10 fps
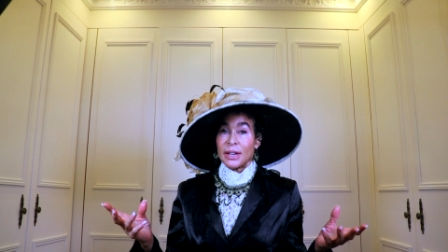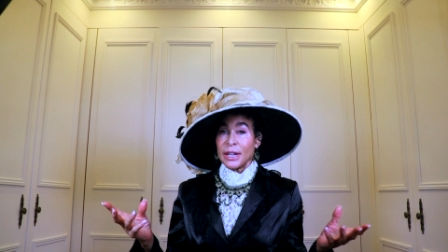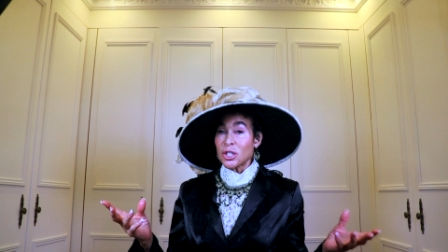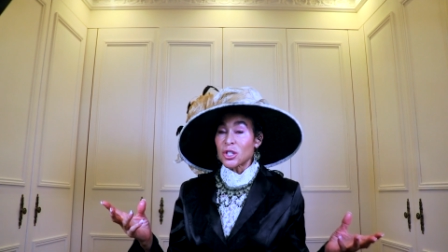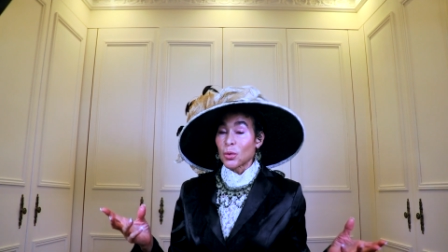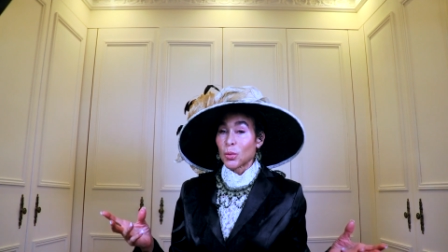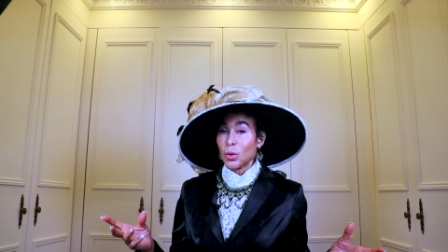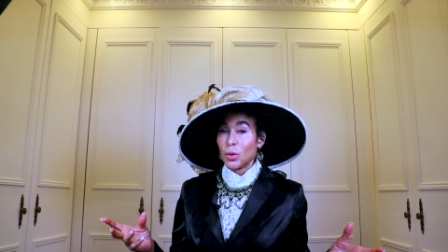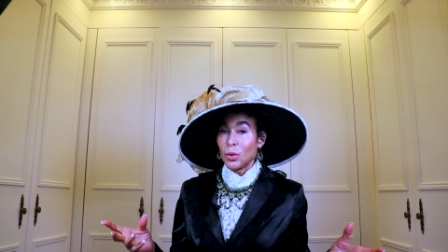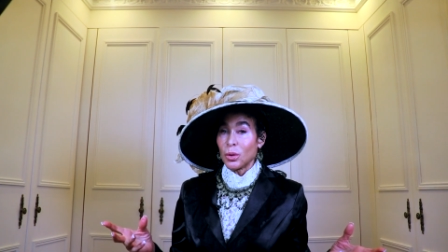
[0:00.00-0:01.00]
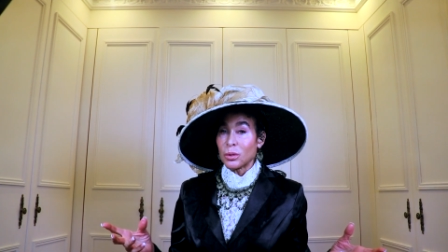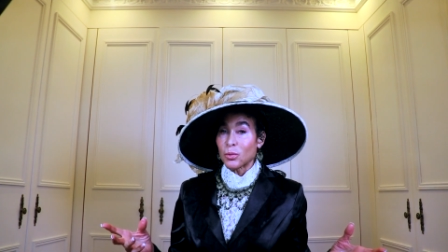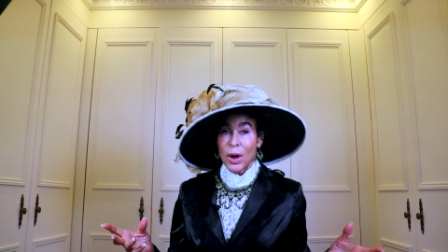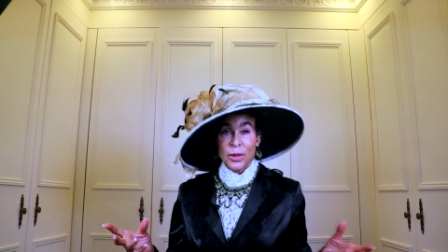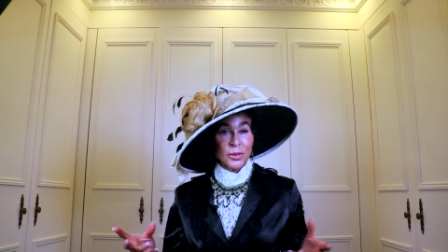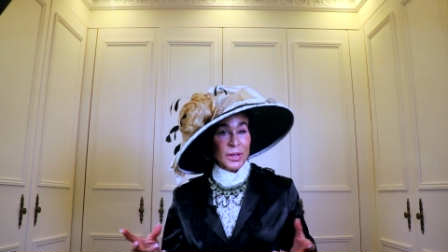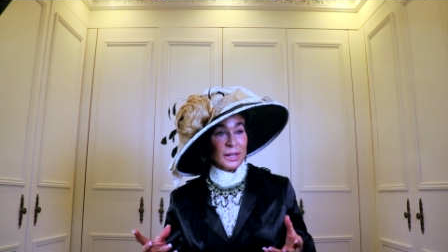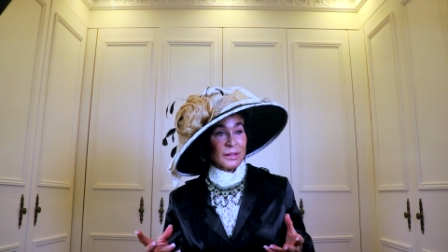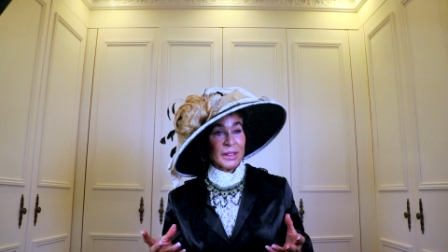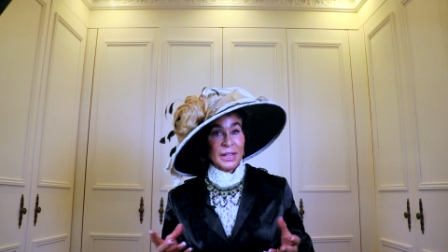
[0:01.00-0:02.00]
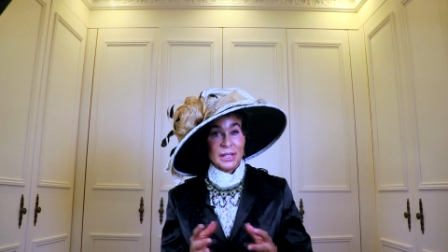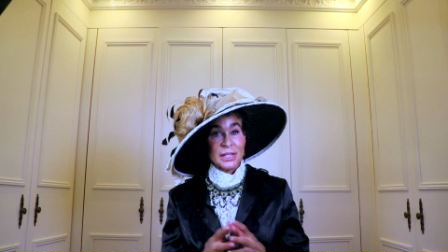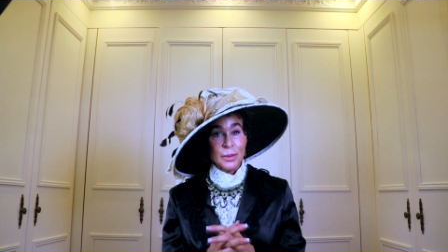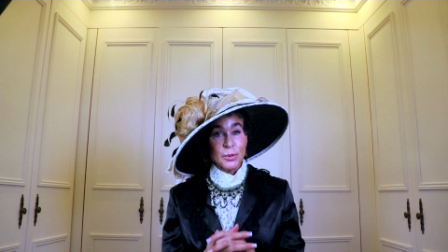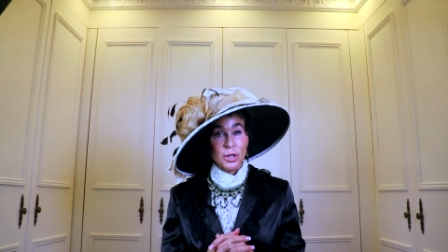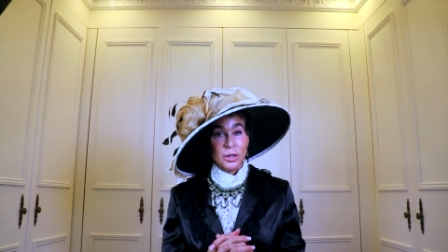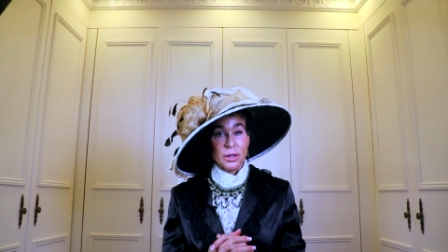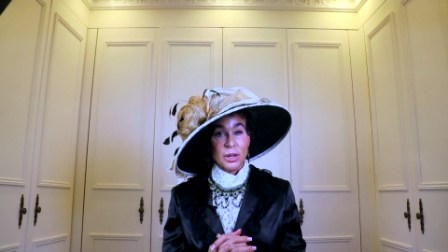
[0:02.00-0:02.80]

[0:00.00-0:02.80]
it's the rule rather than the exception.